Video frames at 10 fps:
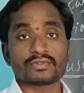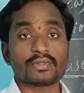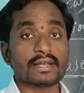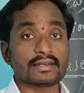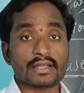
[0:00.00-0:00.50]
So
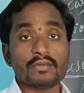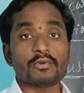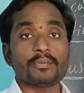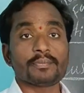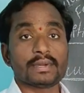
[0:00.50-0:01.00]
that type
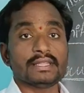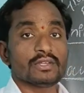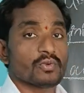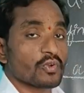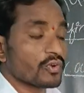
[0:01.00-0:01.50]
of
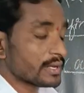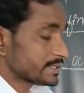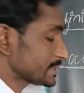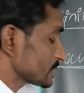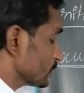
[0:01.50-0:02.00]
breathing would be called
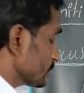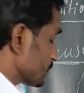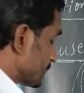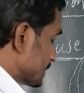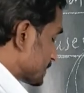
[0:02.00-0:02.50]
as
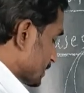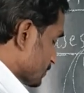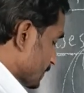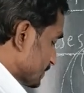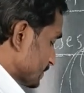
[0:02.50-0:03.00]
Kussmaul's
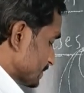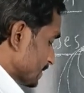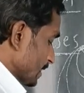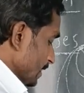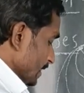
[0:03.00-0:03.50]

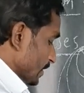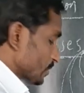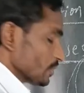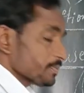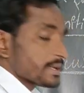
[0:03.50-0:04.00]
respirations.
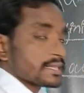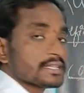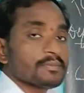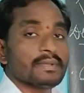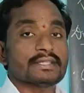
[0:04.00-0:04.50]
Ketone breath.
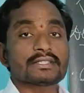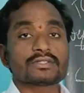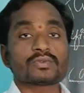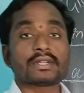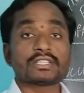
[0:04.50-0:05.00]
It
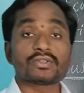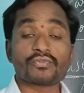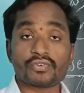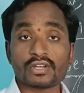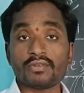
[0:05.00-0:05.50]
means so that is
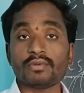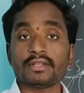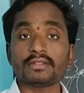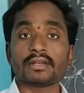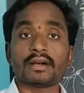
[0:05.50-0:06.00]
fruity
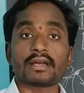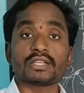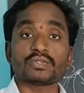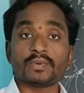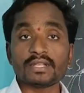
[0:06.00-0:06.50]
breath or
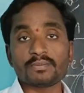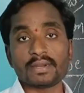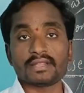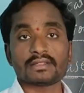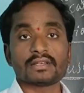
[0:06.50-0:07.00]
a sweet
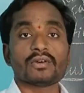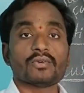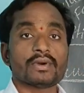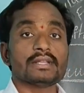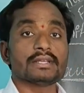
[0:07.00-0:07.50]
breath
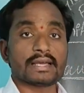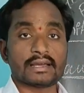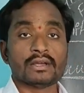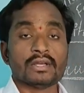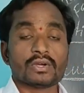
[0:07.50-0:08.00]

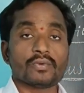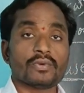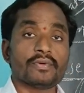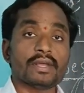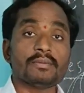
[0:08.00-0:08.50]

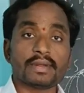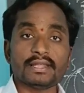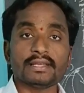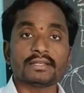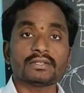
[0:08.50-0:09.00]
while
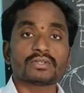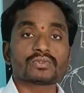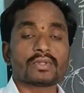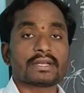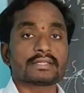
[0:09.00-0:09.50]
breathing.
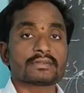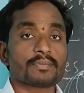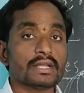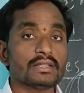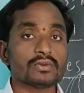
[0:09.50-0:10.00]
So that is the
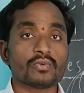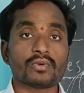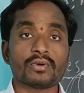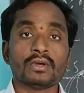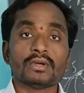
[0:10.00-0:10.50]
breath
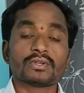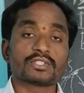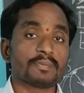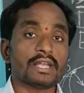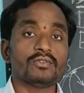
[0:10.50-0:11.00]
or
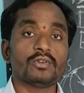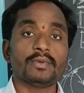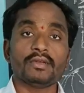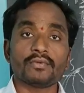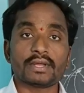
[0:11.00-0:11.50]
smell will
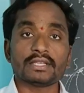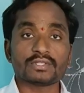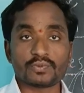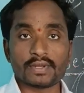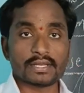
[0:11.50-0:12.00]
be very
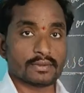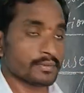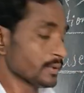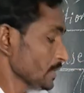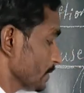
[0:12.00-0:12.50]
sweety.
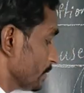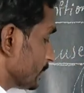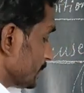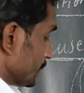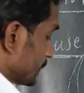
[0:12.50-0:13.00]

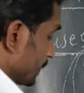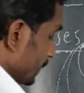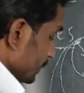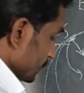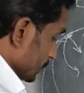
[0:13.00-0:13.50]
Okay,
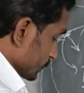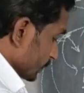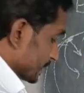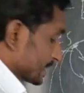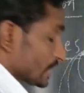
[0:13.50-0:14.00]
then so
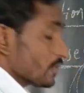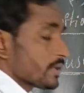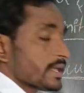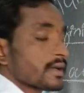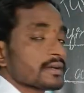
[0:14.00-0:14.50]
the
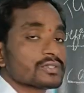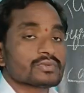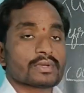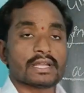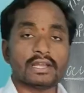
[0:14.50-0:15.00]
ketonuria.
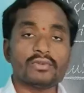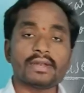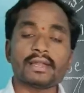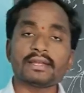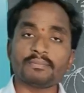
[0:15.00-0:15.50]
So
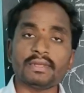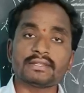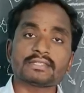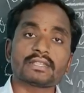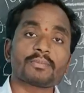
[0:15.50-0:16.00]
ketonuria it
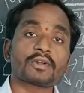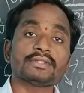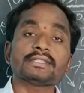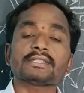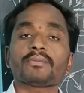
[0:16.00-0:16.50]
means the
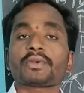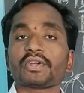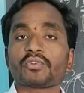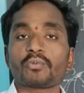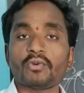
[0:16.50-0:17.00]
presence of
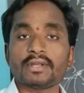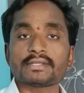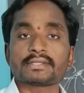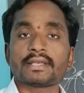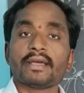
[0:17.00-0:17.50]
ketone
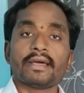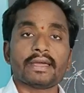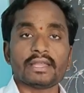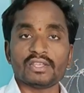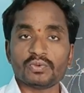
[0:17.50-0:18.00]
bodies
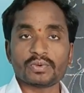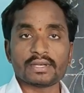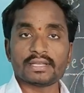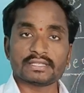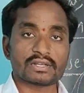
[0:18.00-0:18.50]
in a
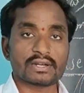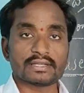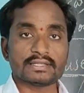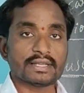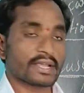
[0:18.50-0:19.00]
urine is called
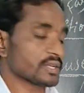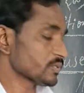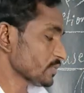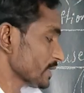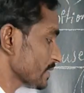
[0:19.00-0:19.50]
as a
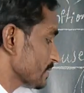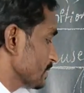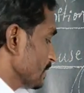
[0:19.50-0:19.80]
ketonuria.